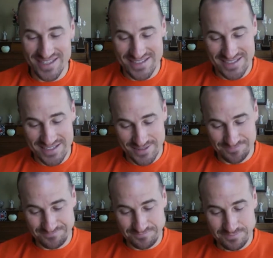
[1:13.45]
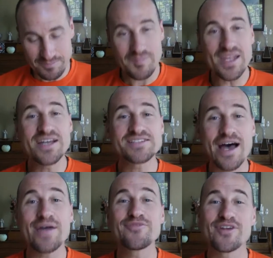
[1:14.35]
This is a
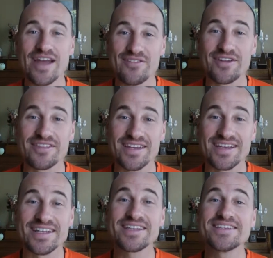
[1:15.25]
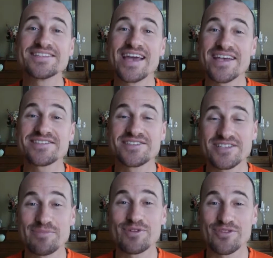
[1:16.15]
time for everything. Ecclesiastes
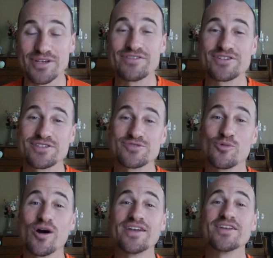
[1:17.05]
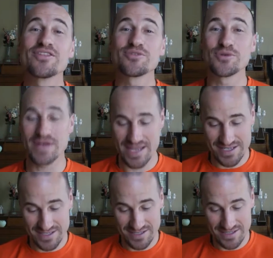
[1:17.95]
chapter 3, verses 1 through
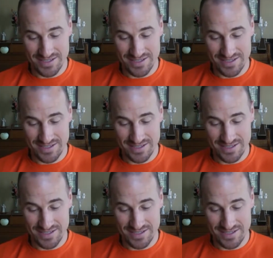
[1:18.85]
8.